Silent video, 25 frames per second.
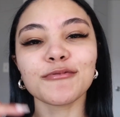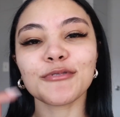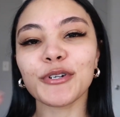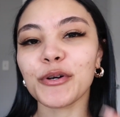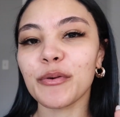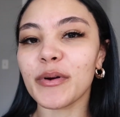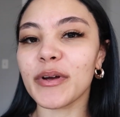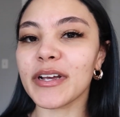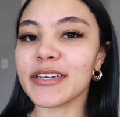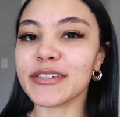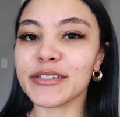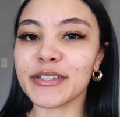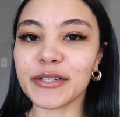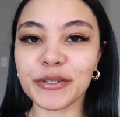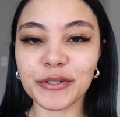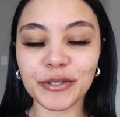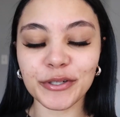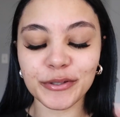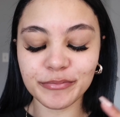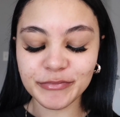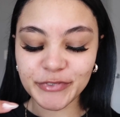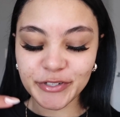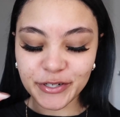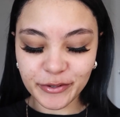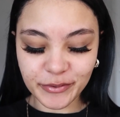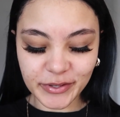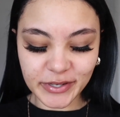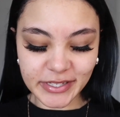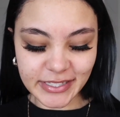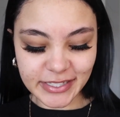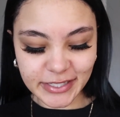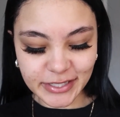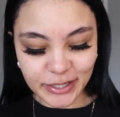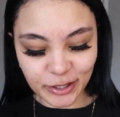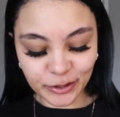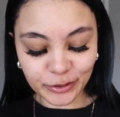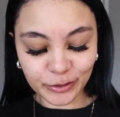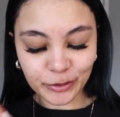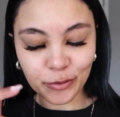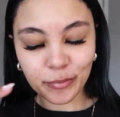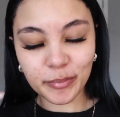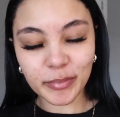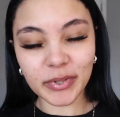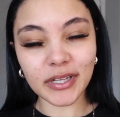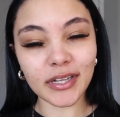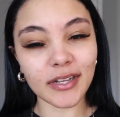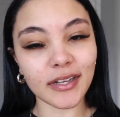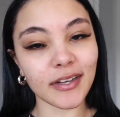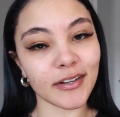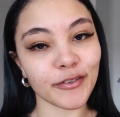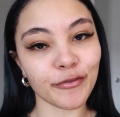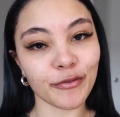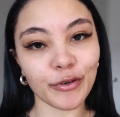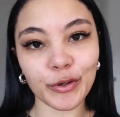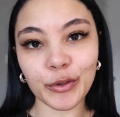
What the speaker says: Quick little insert, little plug real